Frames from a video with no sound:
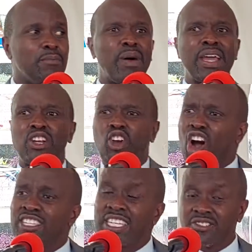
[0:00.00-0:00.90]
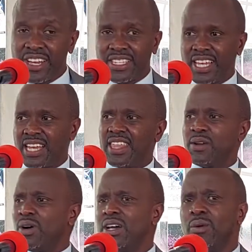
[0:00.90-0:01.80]
By God's grace, and they
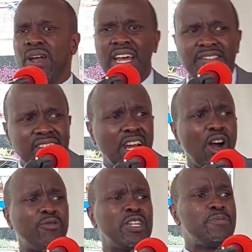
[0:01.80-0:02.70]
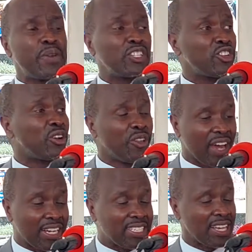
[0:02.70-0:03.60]
were in an era of depression and all
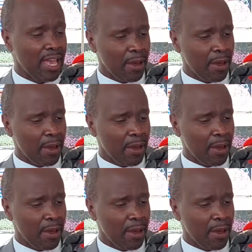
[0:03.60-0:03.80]
that,